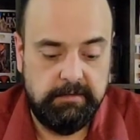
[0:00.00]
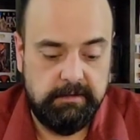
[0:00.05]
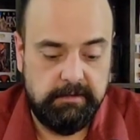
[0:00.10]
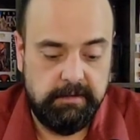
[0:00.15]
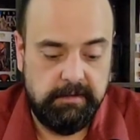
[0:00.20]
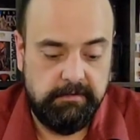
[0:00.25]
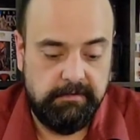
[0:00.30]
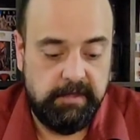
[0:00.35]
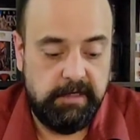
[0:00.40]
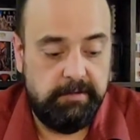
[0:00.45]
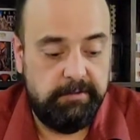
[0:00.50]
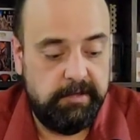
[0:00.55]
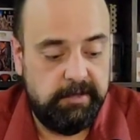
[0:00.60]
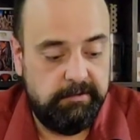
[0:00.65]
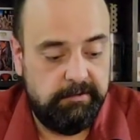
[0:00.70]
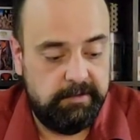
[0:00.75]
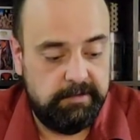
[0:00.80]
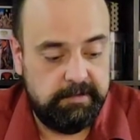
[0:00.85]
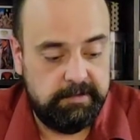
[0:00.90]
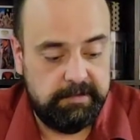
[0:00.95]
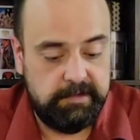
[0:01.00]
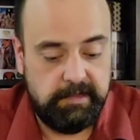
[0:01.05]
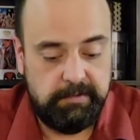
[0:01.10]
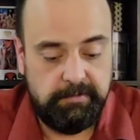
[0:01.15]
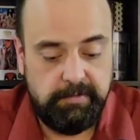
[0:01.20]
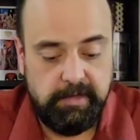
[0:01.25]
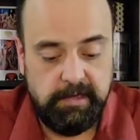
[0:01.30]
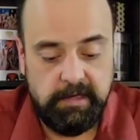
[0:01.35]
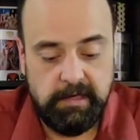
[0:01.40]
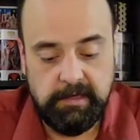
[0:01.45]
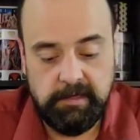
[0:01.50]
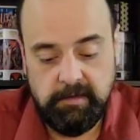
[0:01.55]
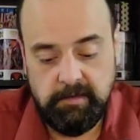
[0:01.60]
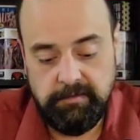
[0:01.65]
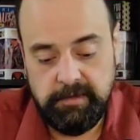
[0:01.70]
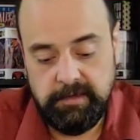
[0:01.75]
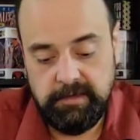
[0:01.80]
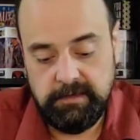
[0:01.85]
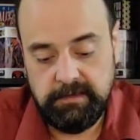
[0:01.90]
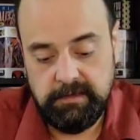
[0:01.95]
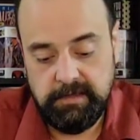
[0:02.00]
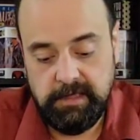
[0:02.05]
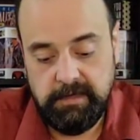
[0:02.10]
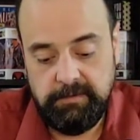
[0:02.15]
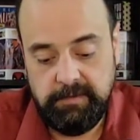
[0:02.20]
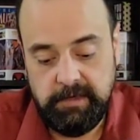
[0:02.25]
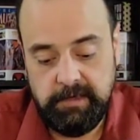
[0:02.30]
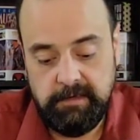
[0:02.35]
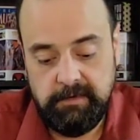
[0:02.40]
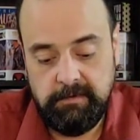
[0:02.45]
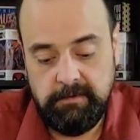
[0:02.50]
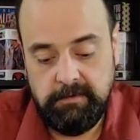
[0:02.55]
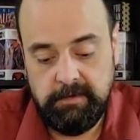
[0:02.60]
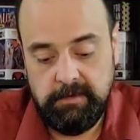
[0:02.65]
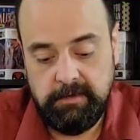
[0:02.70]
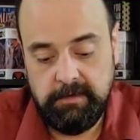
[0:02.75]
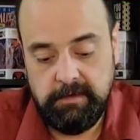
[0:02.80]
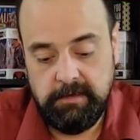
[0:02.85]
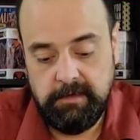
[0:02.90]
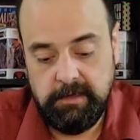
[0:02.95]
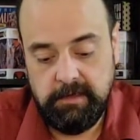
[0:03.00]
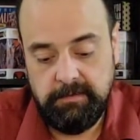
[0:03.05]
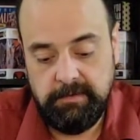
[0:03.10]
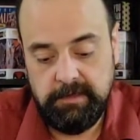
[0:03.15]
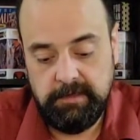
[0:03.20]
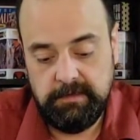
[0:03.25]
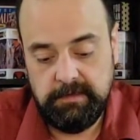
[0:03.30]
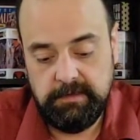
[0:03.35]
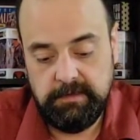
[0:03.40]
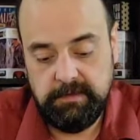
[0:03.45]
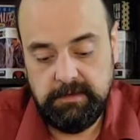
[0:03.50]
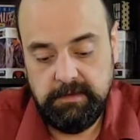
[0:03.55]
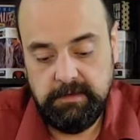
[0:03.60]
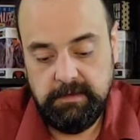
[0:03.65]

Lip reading: If anybody wants to see Pog openings, let me know in the comments.